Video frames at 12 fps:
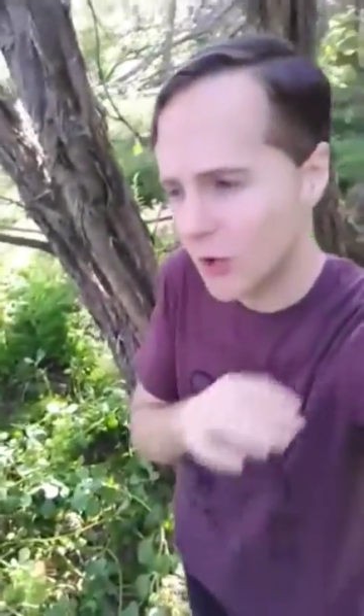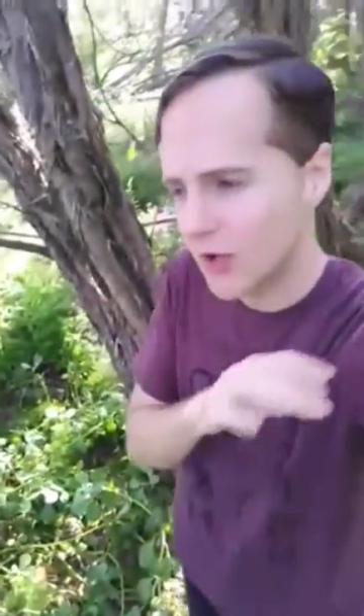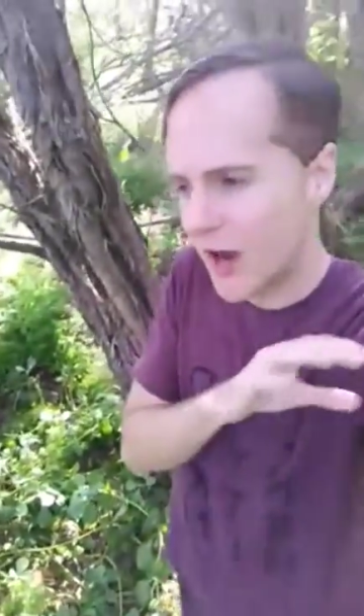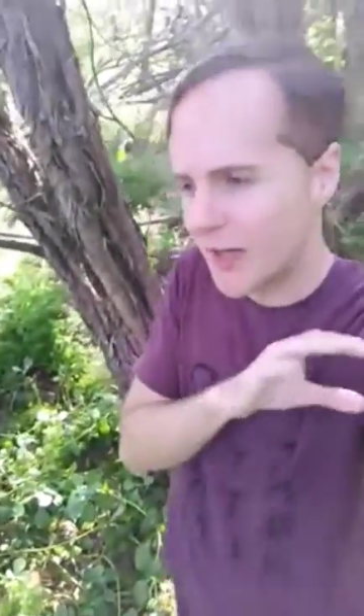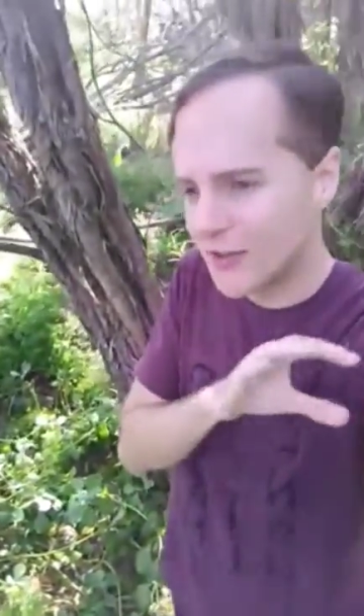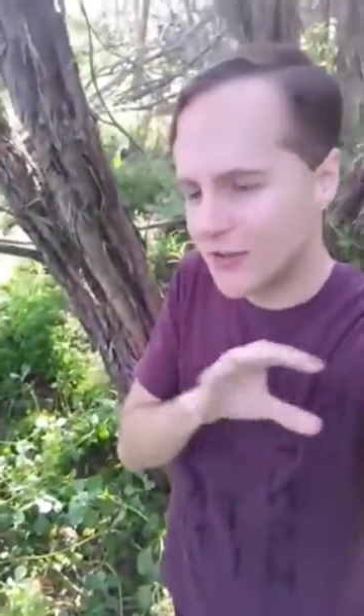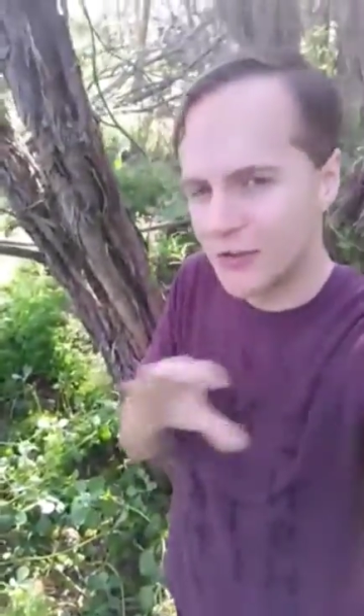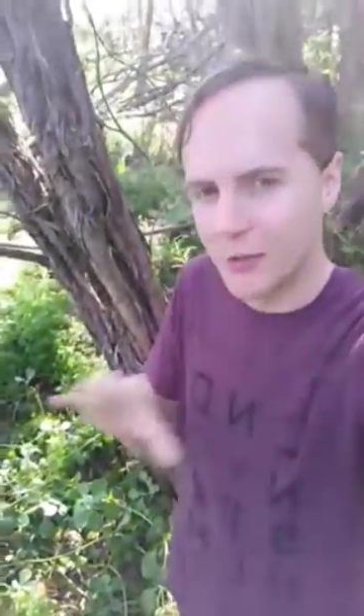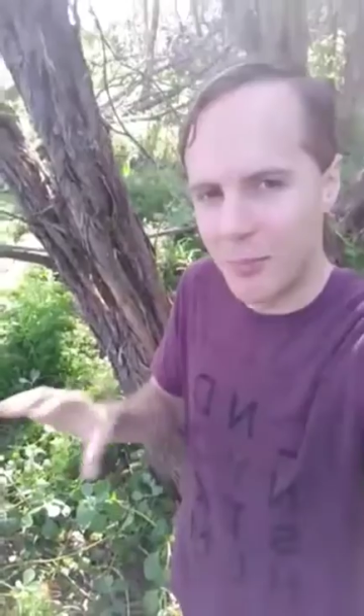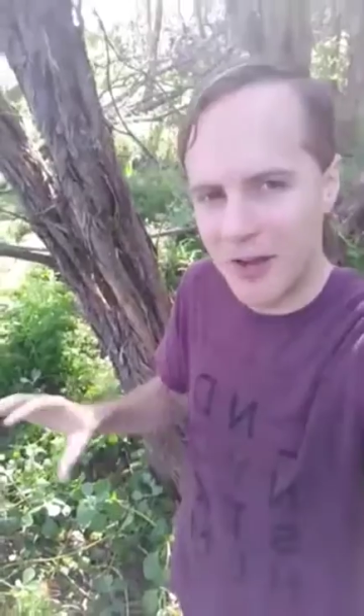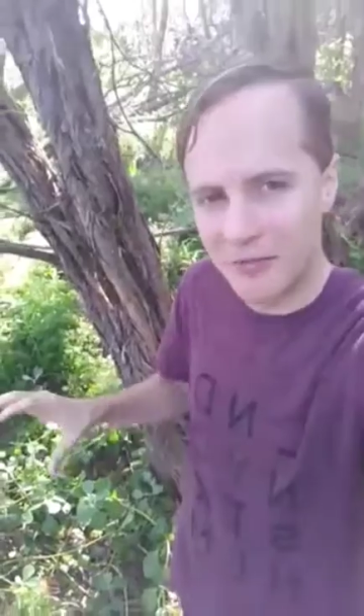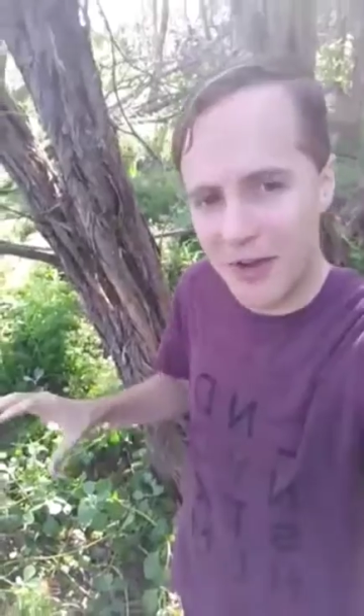regardless of the
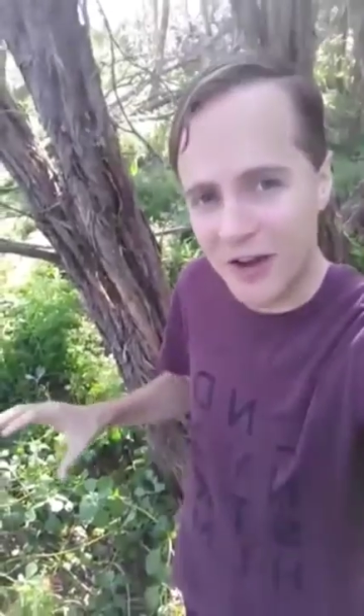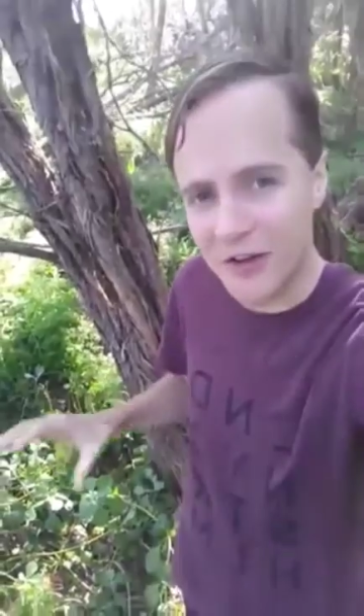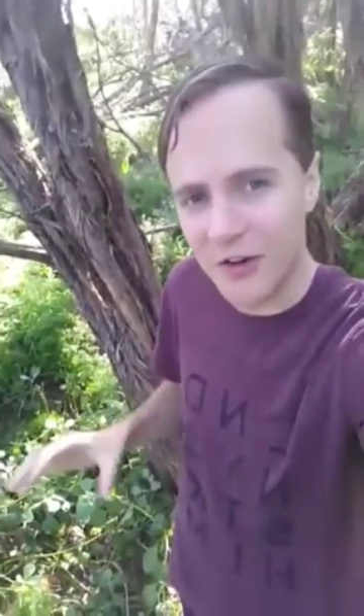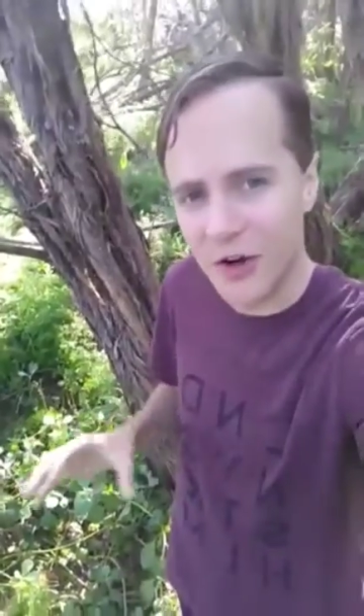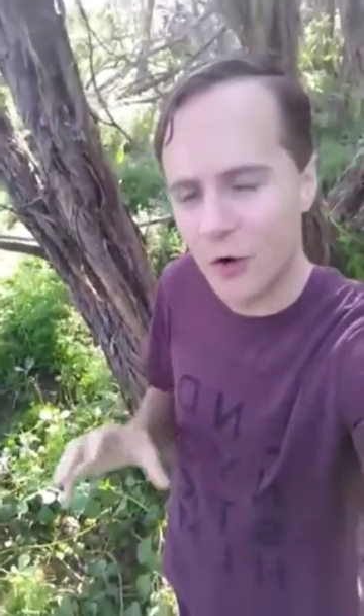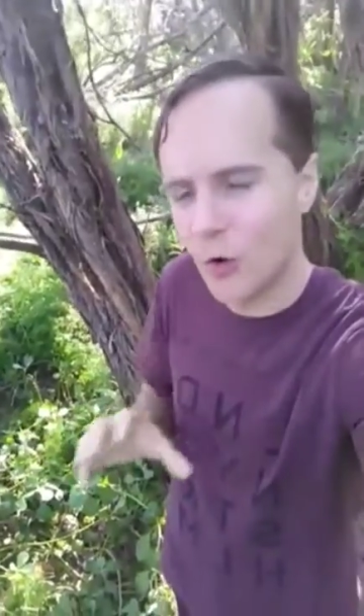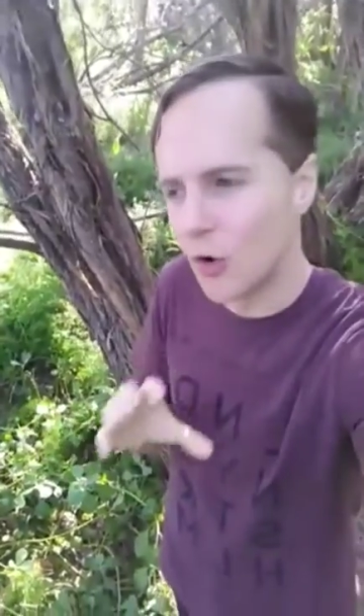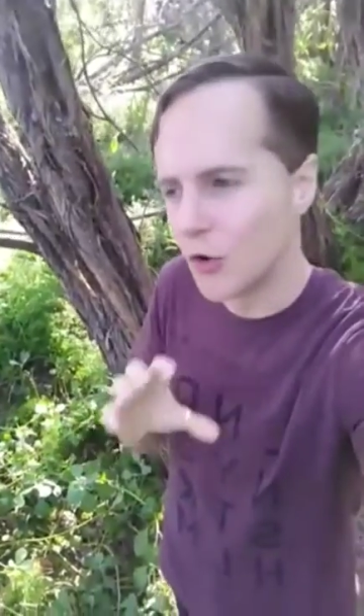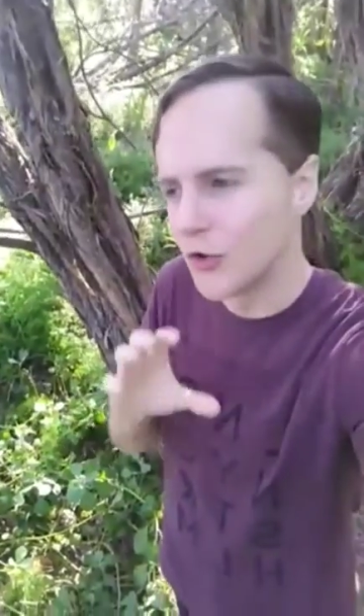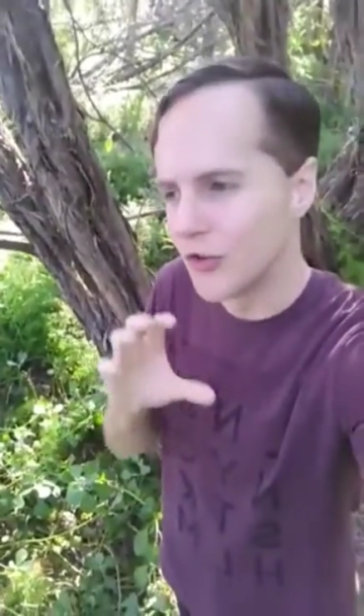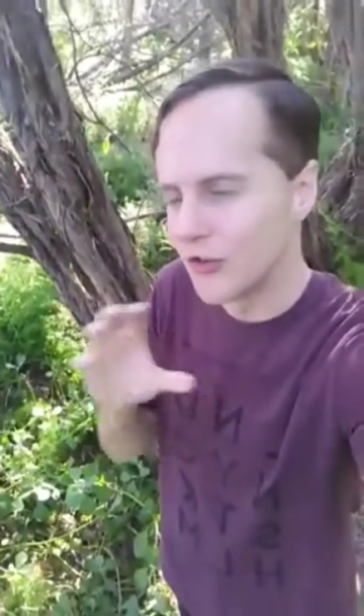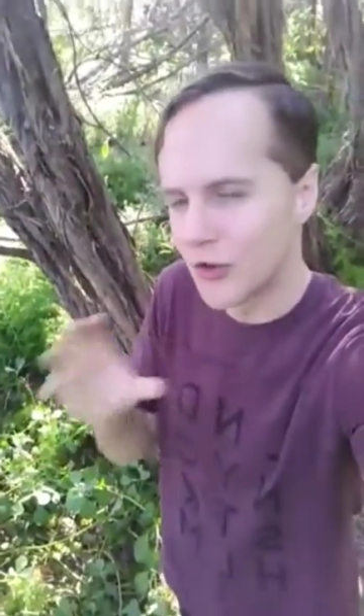manufacturer or
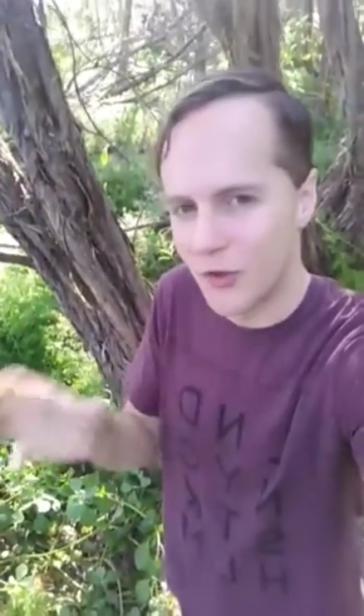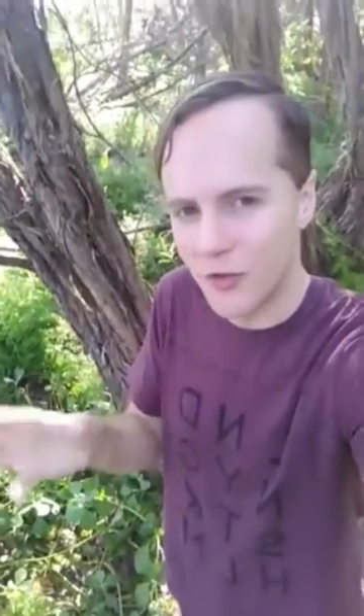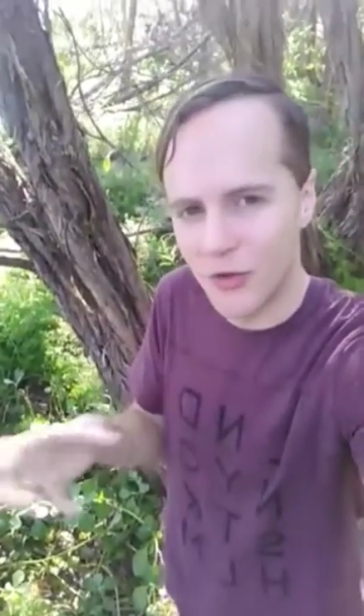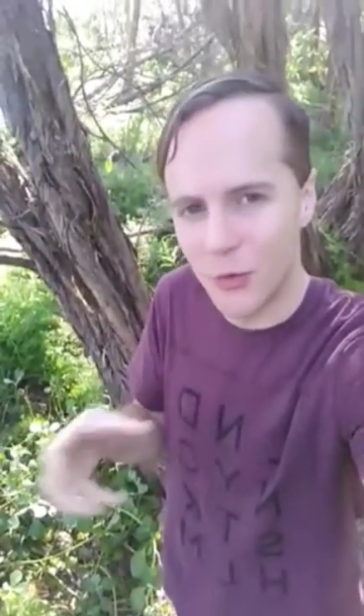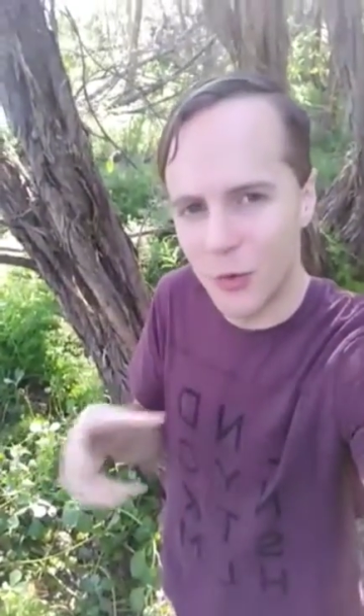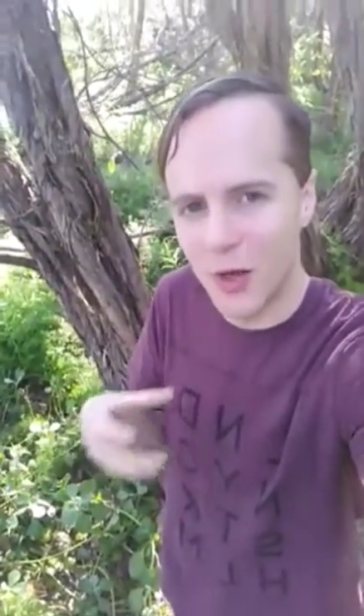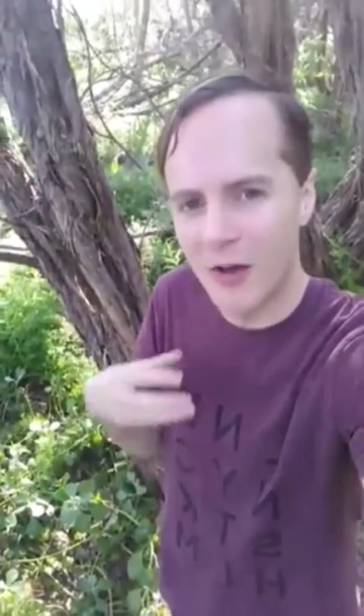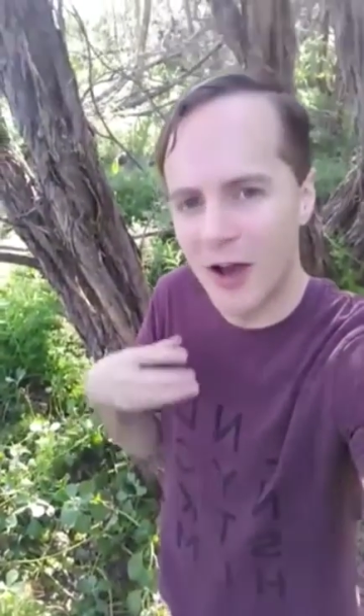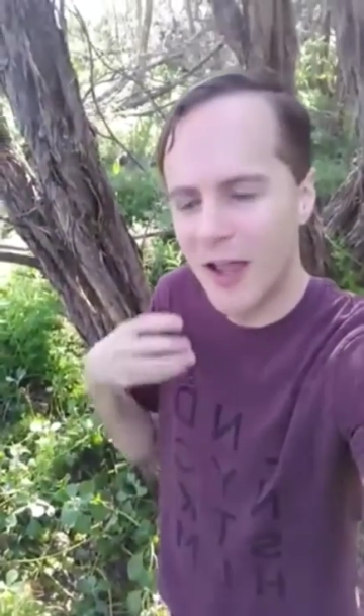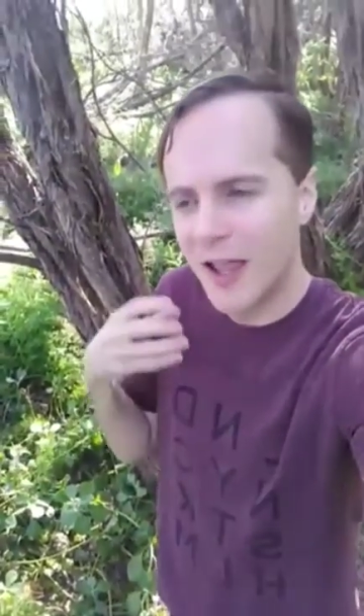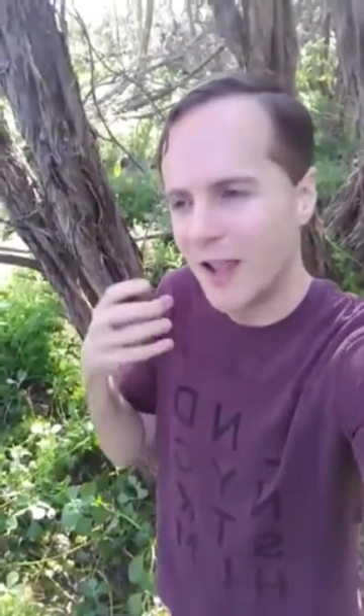the service or whatever,